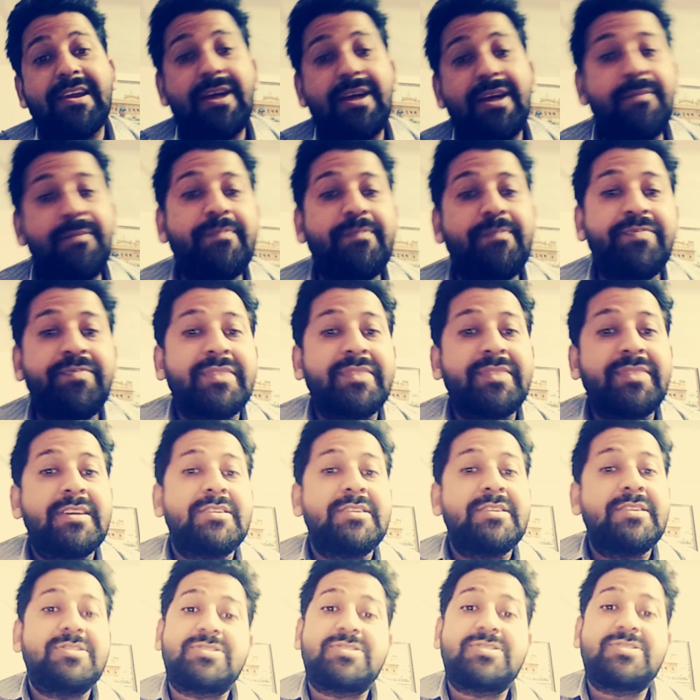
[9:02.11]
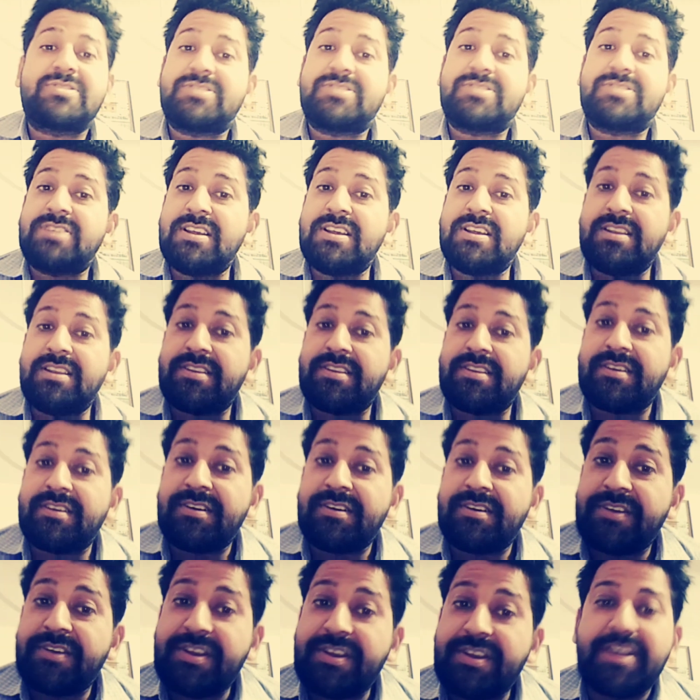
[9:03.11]
am still
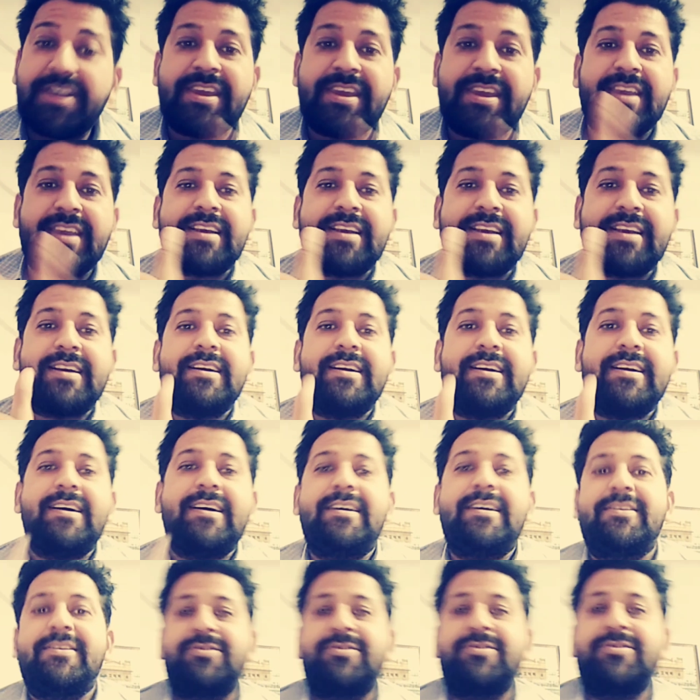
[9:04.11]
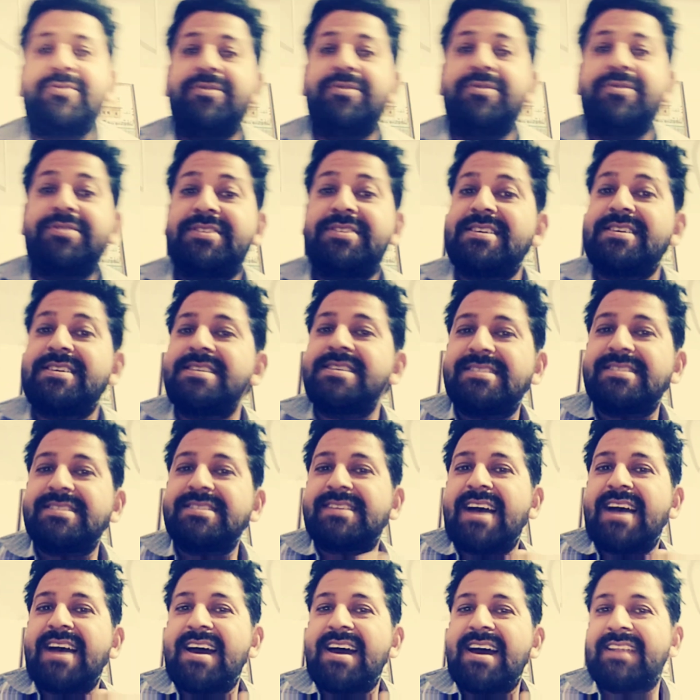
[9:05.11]
reading. So
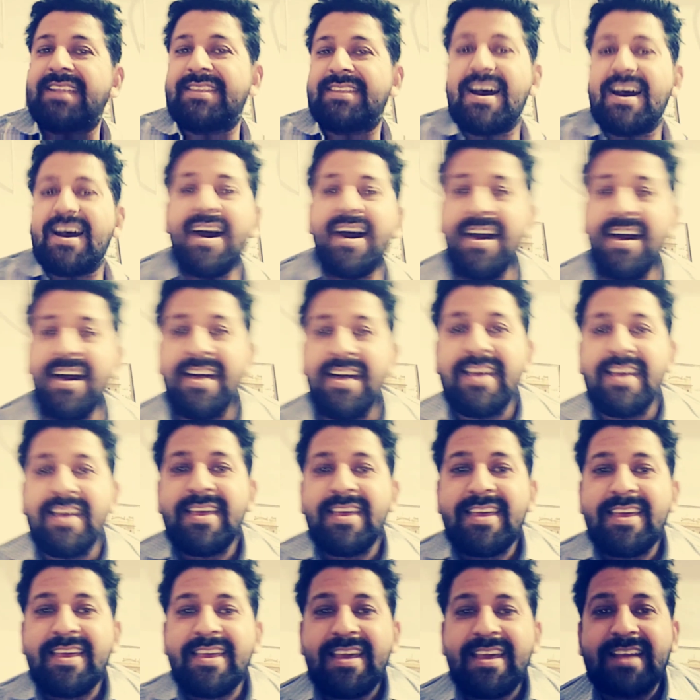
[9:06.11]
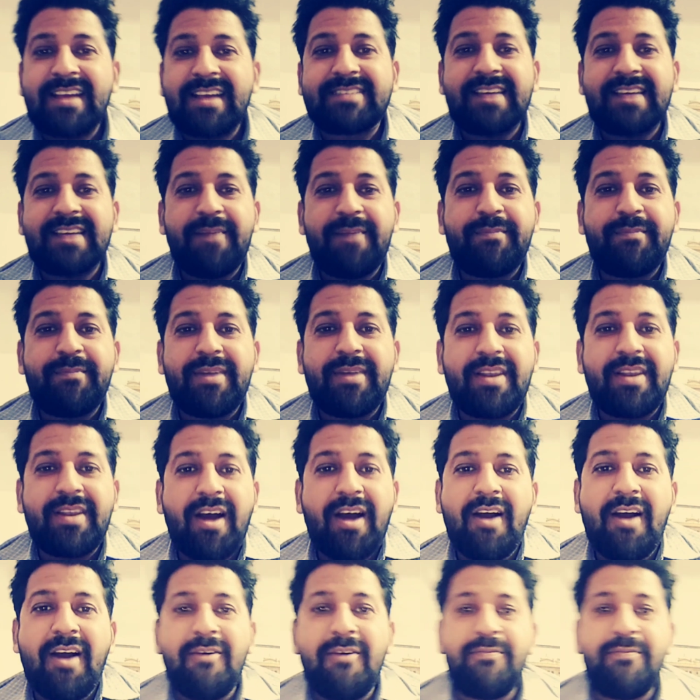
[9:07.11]
these are the example
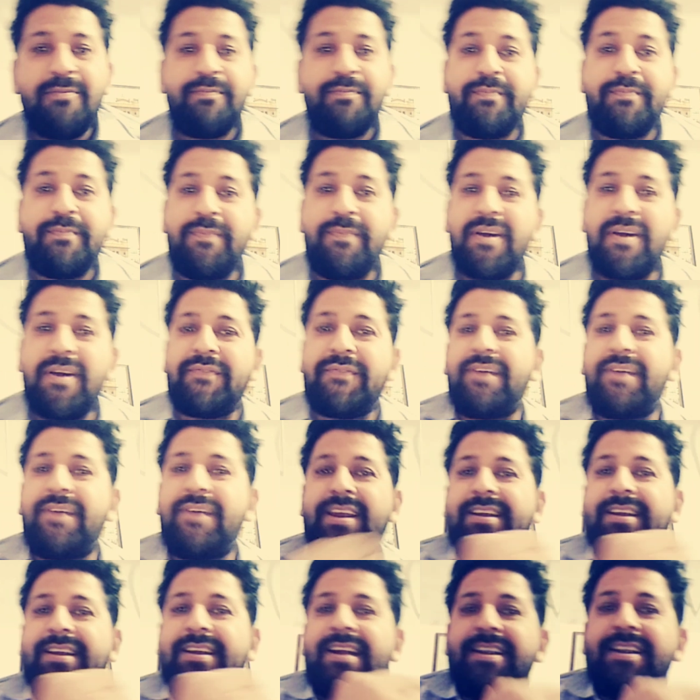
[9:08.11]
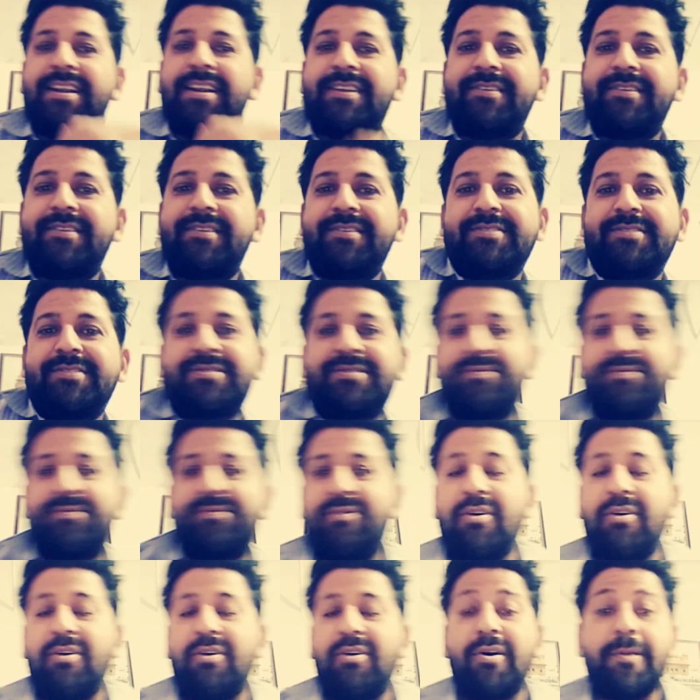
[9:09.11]
of perfect continuous.
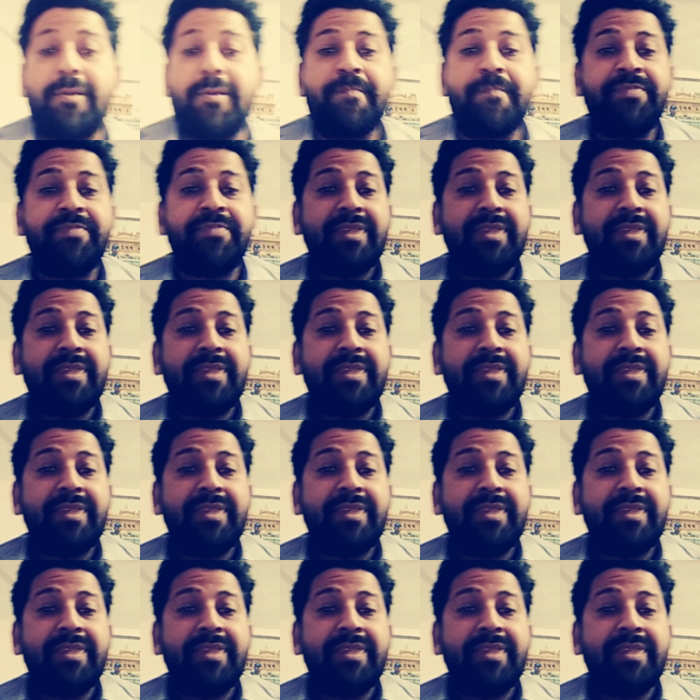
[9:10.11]
For